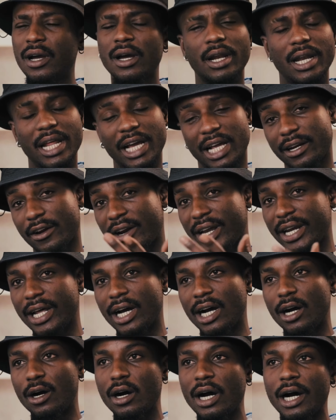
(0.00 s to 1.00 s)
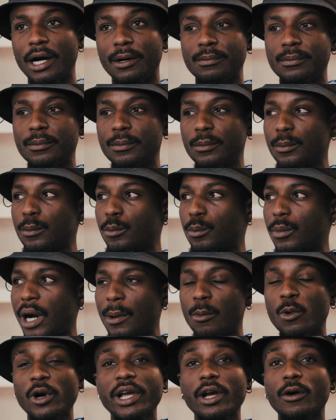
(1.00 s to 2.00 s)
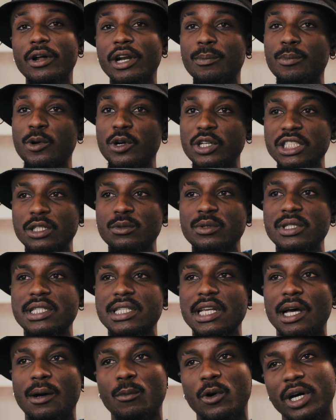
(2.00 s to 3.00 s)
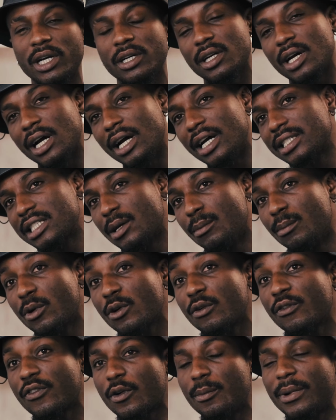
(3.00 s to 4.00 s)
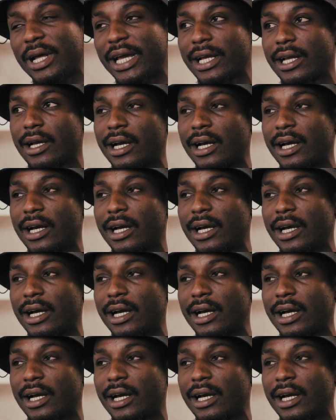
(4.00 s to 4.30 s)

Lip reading: like right now I'm working on a project with someone, some bro from like